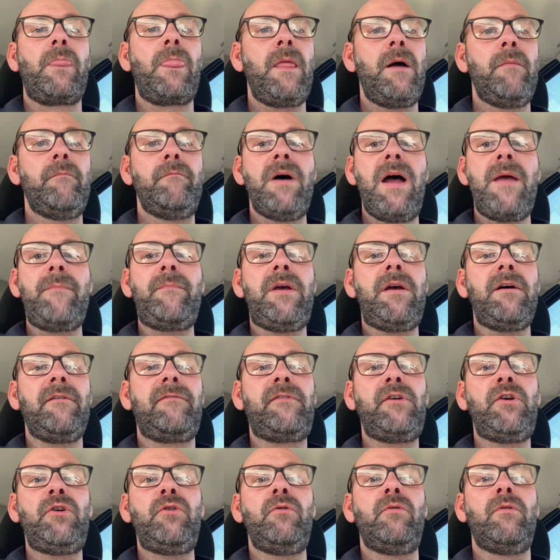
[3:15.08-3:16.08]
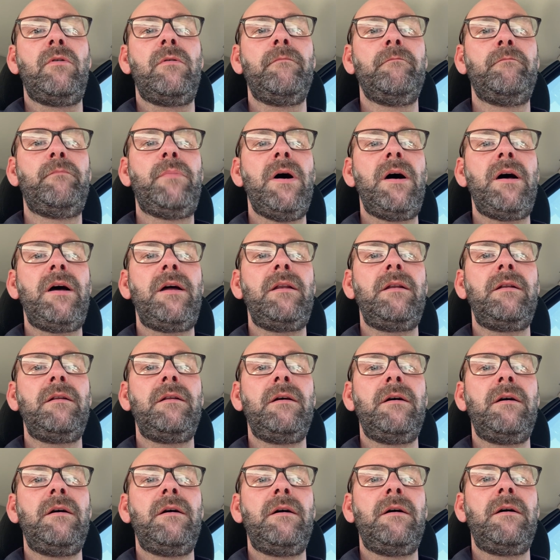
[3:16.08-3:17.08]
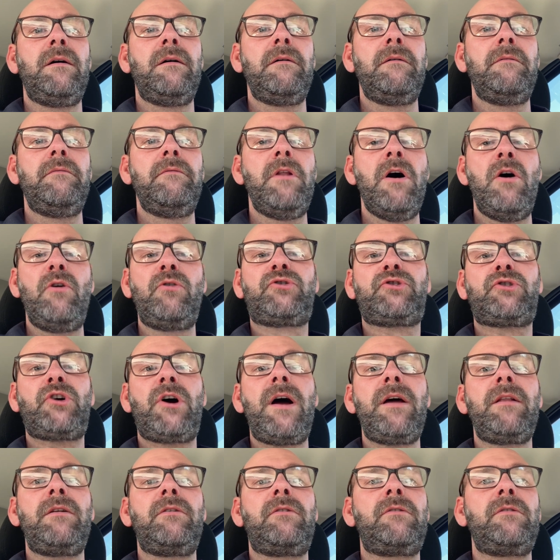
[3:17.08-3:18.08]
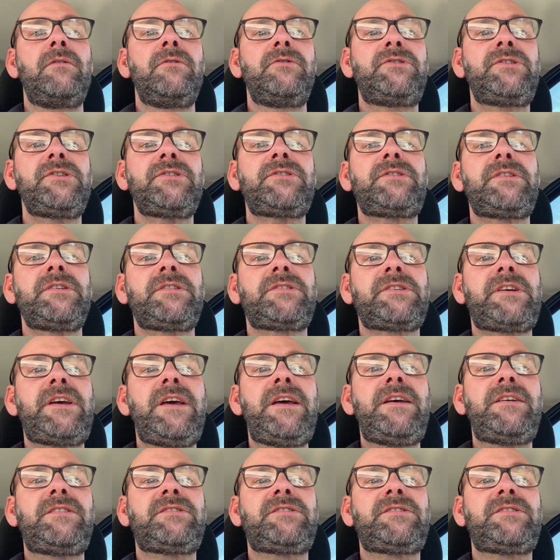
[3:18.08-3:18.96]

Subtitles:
Maybe a few, but no trailer, just the ski.